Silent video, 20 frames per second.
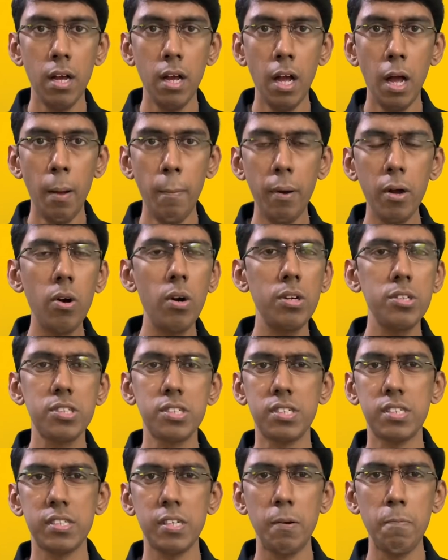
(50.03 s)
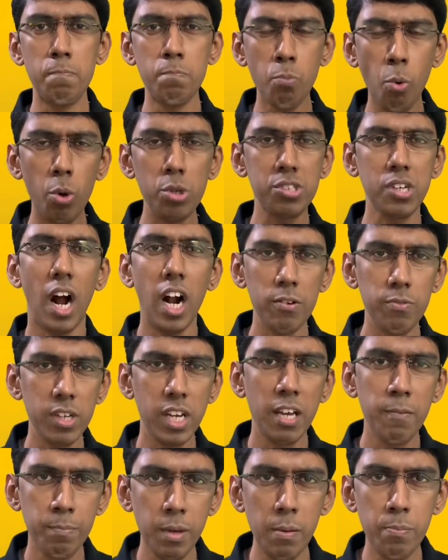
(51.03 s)
Because most
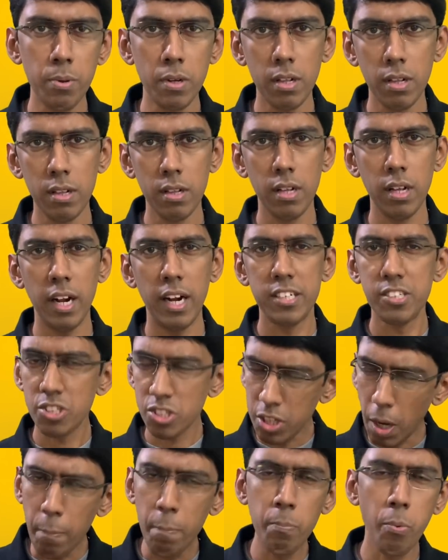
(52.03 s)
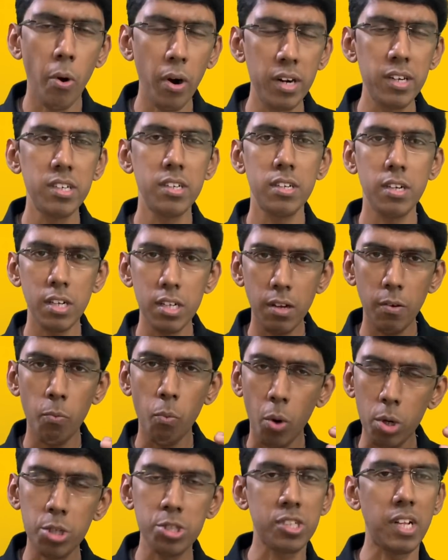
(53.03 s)
hardworking people at some point
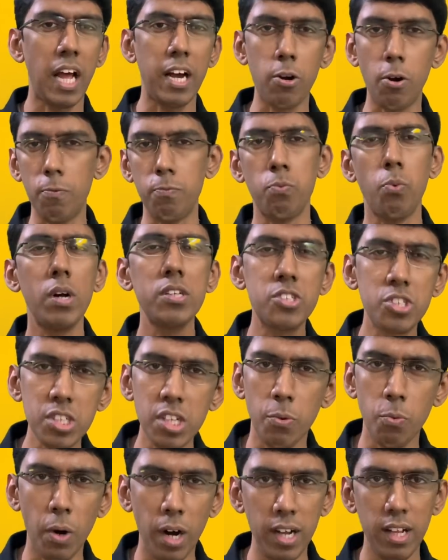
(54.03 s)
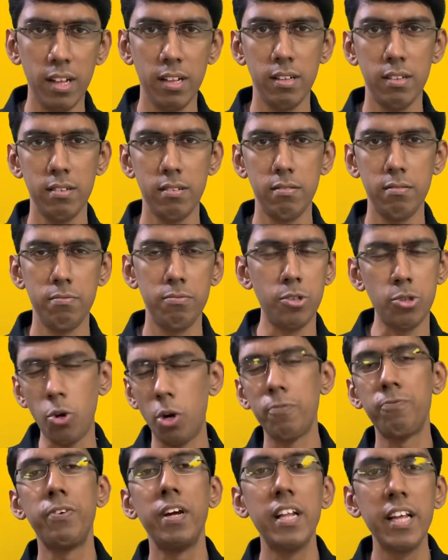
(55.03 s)
want to slack off once in a while. You're
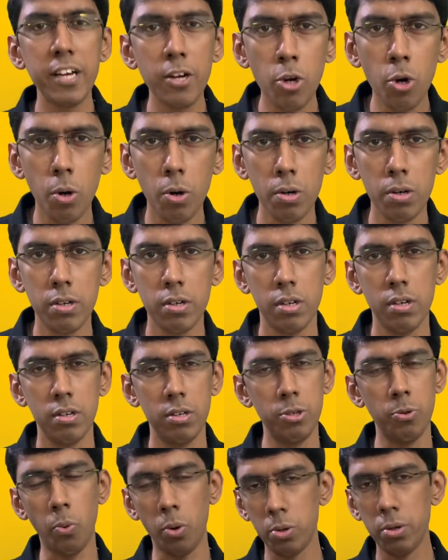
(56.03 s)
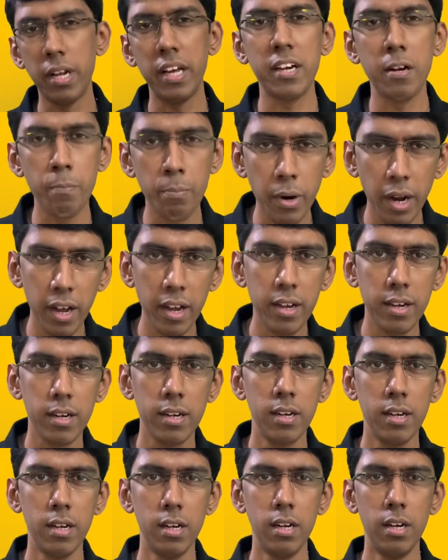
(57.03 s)
not feeling good, you want to take a break,
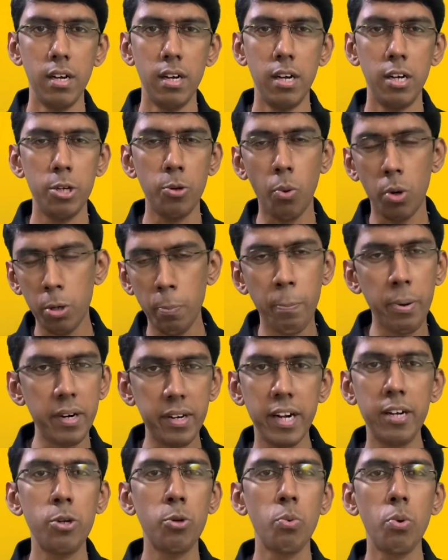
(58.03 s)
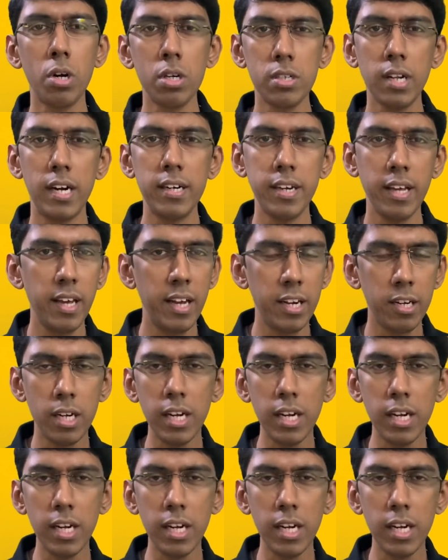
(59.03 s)
you want to pretend to work that day and